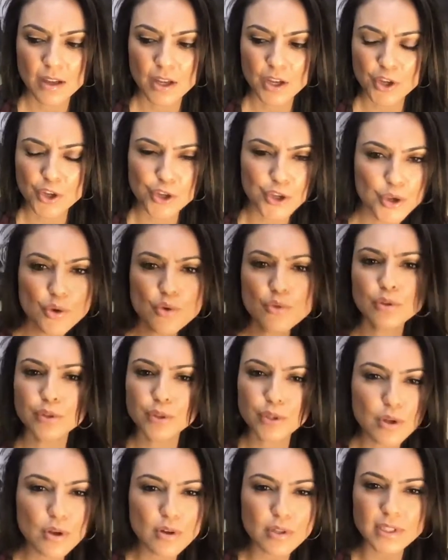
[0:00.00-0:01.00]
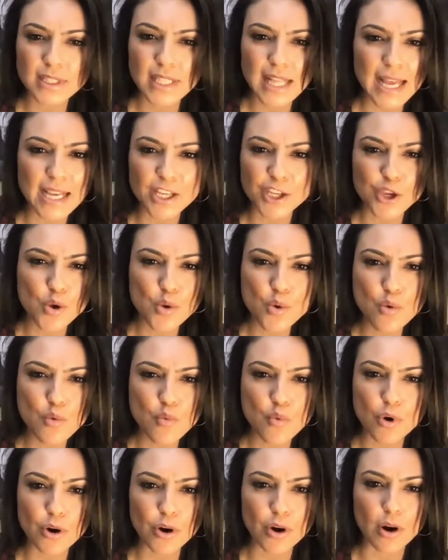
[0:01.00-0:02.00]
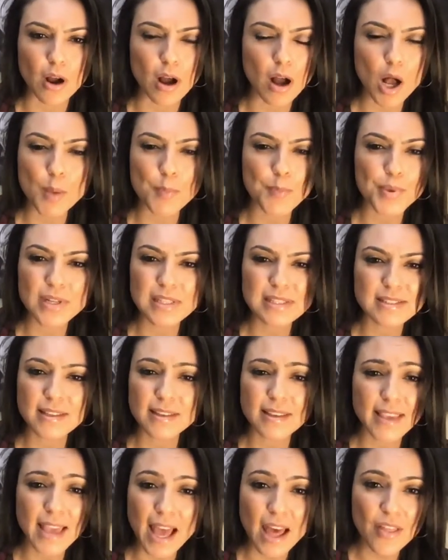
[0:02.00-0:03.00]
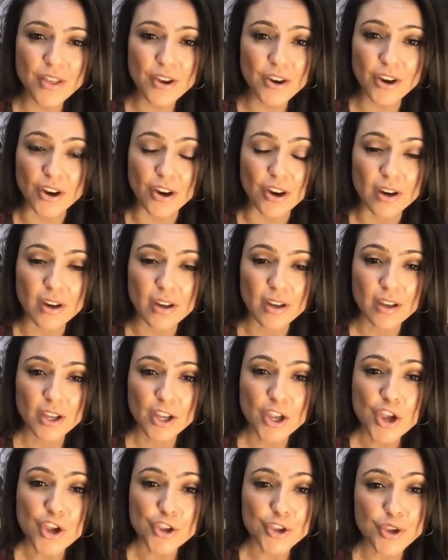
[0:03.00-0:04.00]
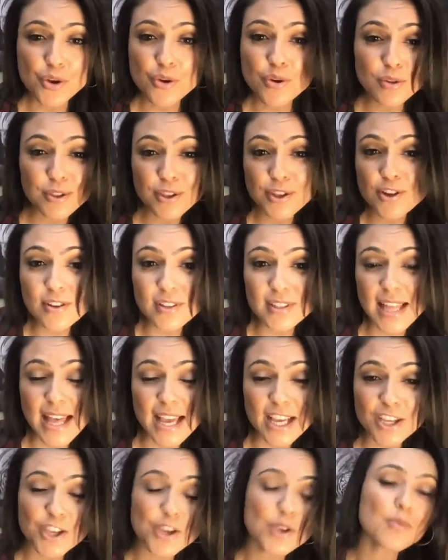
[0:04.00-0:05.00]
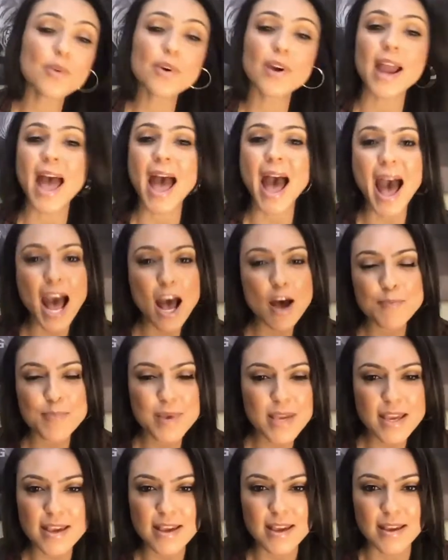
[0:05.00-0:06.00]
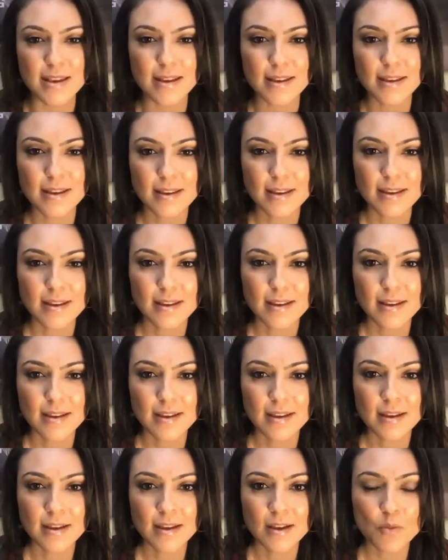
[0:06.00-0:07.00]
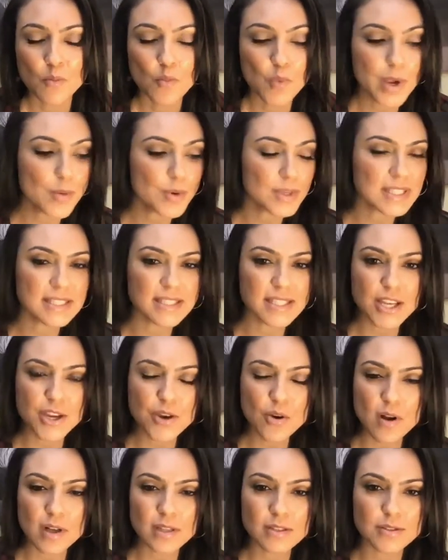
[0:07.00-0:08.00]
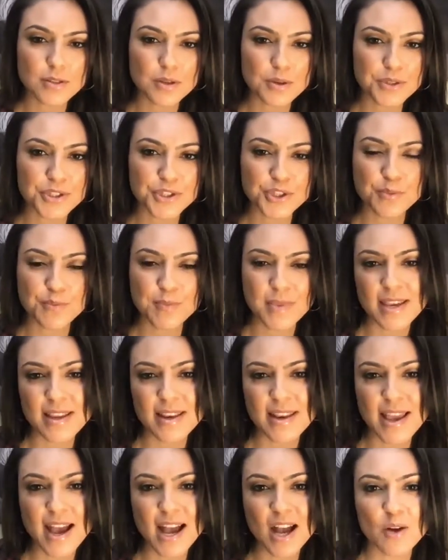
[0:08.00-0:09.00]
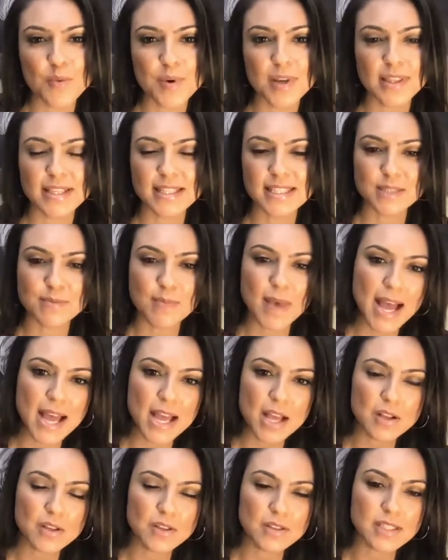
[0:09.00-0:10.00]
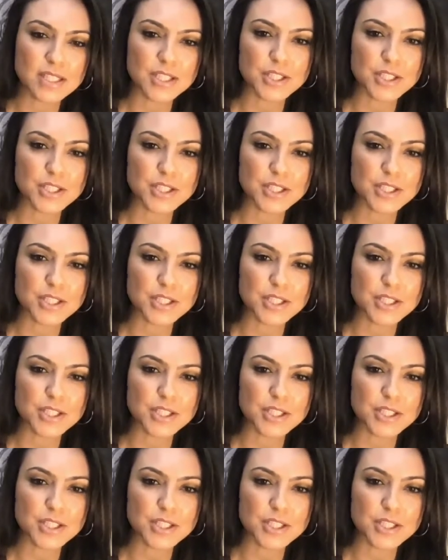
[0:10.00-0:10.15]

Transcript: you look like you were all put together. You look like you were happy. We would see you on social media with the smiles and